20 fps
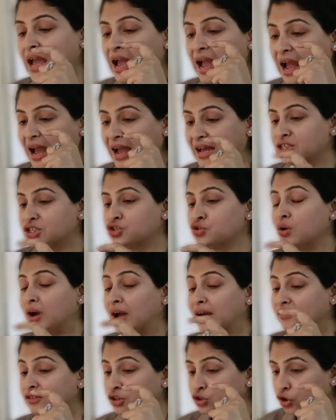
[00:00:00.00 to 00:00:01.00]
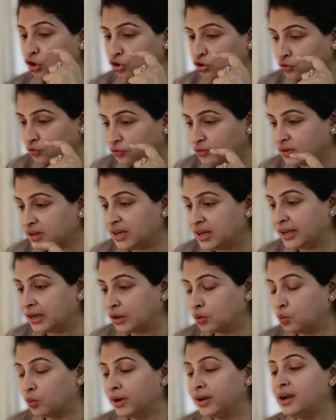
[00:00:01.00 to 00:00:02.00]
has to have a lot of
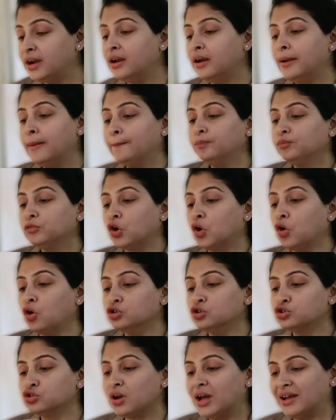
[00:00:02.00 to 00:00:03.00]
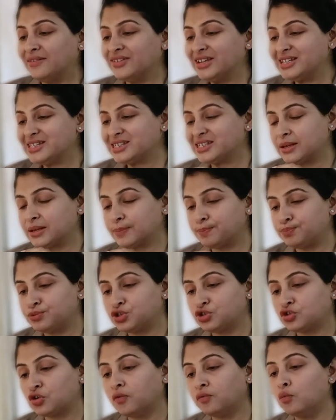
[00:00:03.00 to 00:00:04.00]
liquid, also having
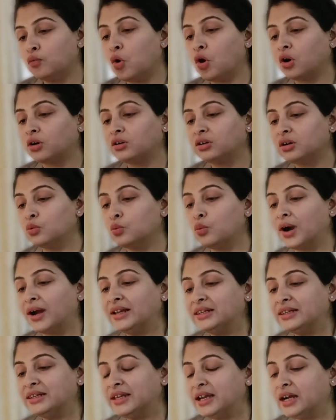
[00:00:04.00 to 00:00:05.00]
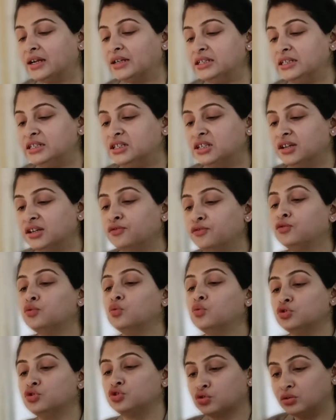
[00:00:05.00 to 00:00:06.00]
sips of water while they are eating
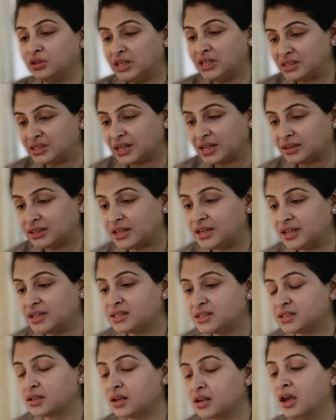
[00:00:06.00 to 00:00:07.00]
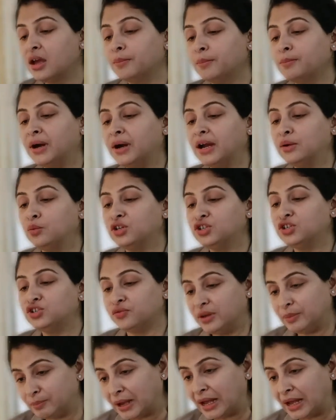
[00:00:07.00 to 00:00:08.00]
food. So these are things by which
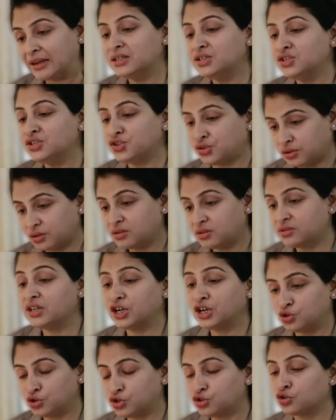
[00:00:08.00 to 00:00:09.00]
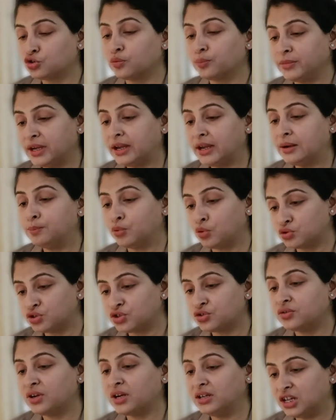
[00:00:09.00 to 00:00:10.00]
we manage xerostomia and
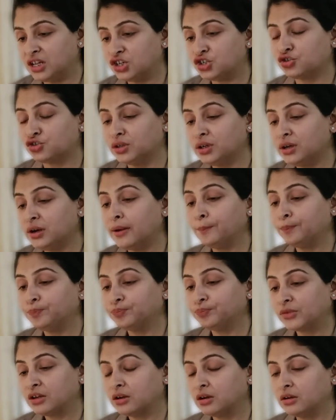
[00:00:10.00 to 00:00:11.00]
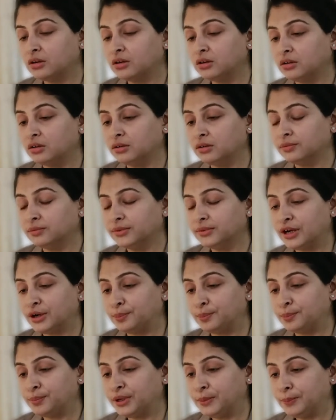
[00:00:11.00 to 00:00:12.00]
post radiation
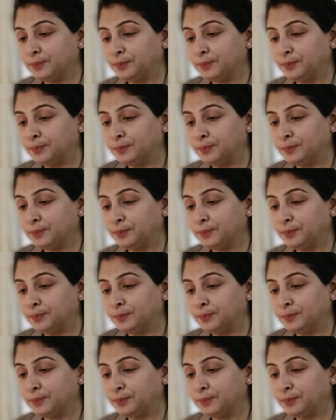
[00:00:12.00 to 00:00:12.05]
therapy.